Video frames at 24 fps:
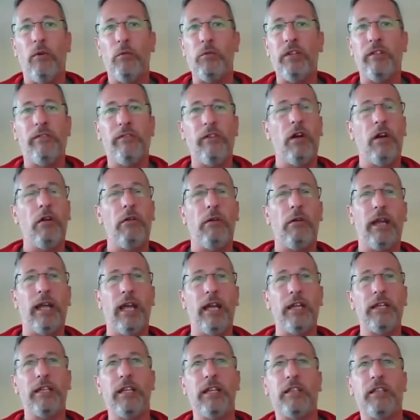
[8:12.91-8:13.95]
Deferring it
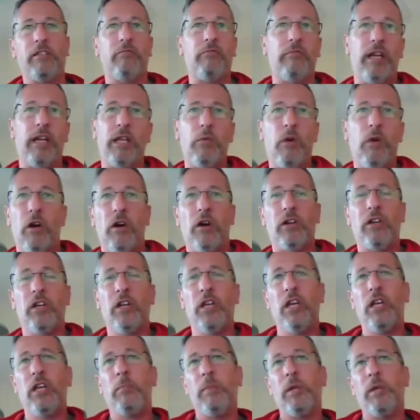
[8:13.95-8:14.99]
doesn't really work,
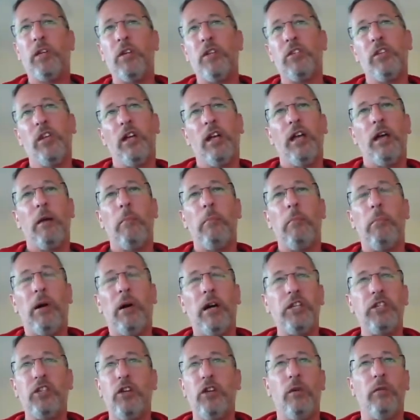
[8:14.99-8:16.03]
because by
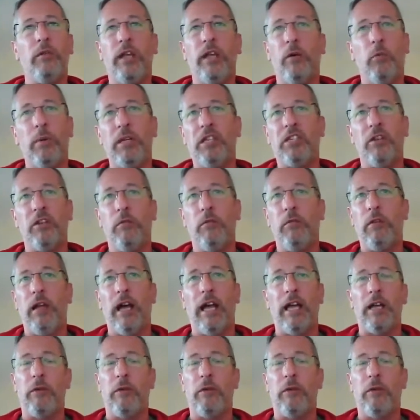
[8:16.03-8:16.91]
June it will be too late.